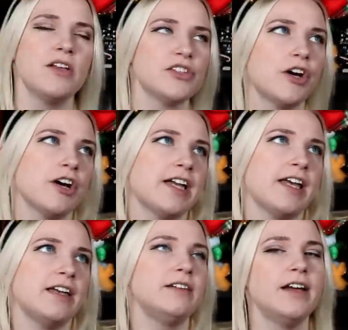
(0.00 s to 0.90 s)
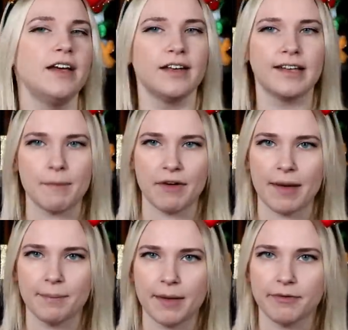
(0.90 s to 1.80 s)
Target! Get my
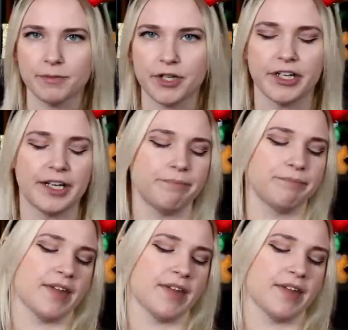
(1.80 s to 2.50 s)
wrapping paper from Target.